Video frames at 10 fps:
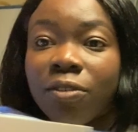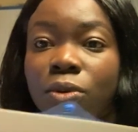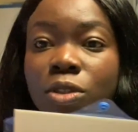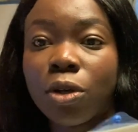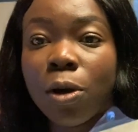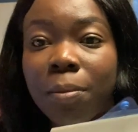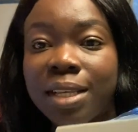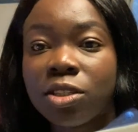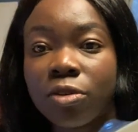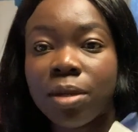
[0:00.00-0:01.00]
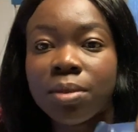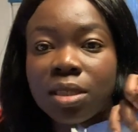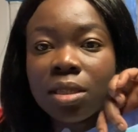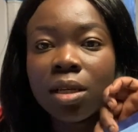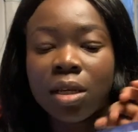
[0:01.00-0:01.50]
I've also got my
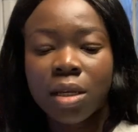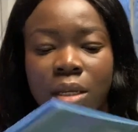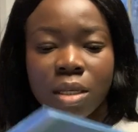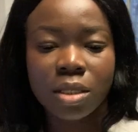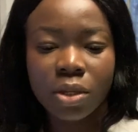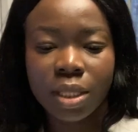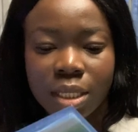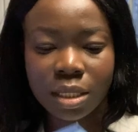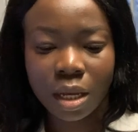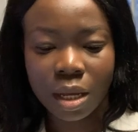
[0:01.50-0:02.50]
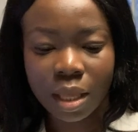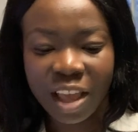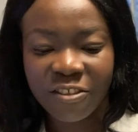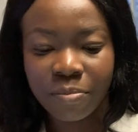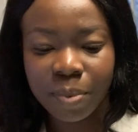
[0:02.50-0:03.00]
scripts. So these are
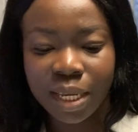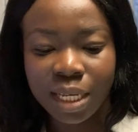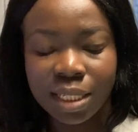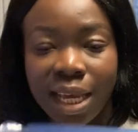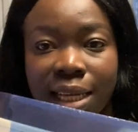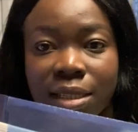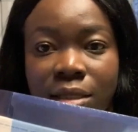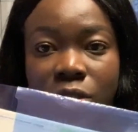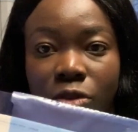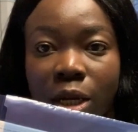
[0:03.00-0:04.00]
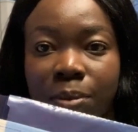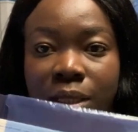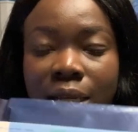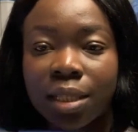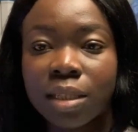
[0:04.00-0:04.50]
FP10
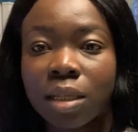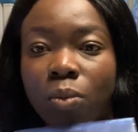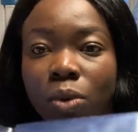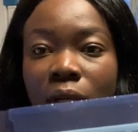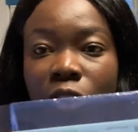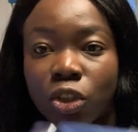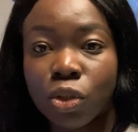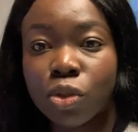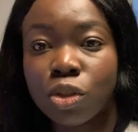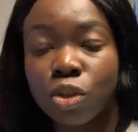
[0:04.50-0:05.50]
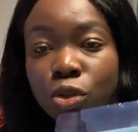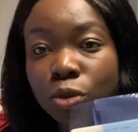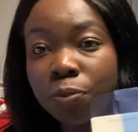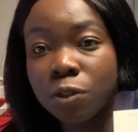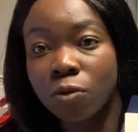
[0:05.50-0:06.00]
scripts, and these are what is used
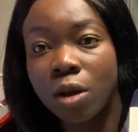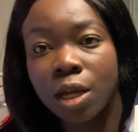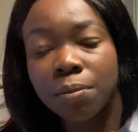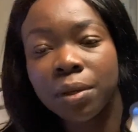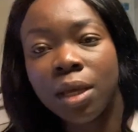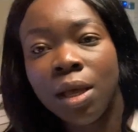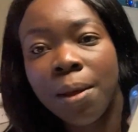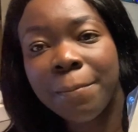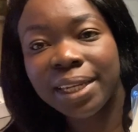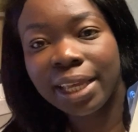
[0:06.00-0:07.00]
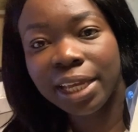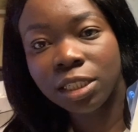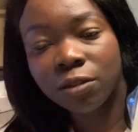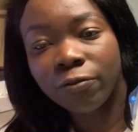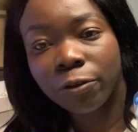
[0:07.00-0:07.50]
to prescribe
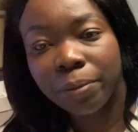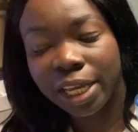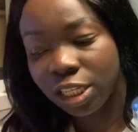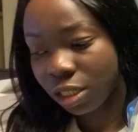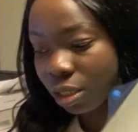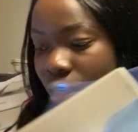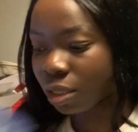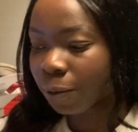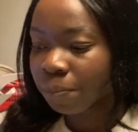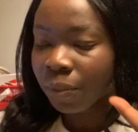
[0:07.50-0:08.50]
medication for patients.